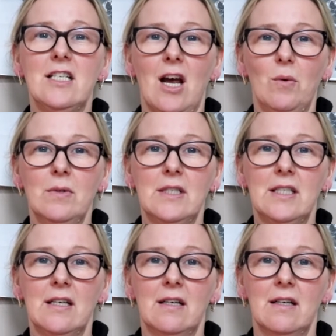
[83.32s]

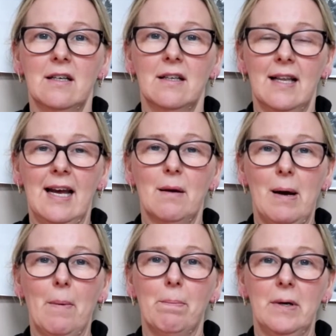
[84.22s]
don't like
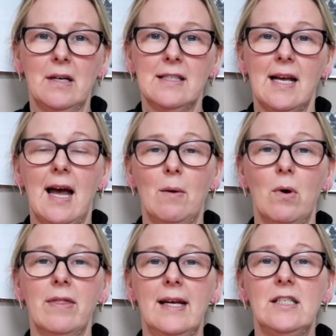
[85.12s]
about books and
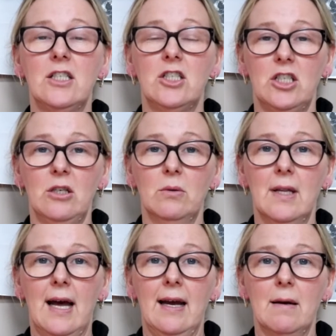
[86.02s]
what they do
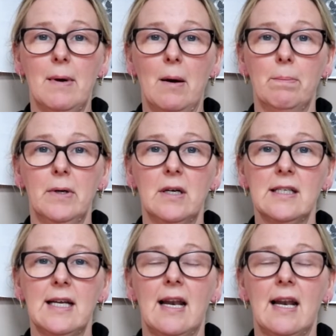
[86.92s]
like about books,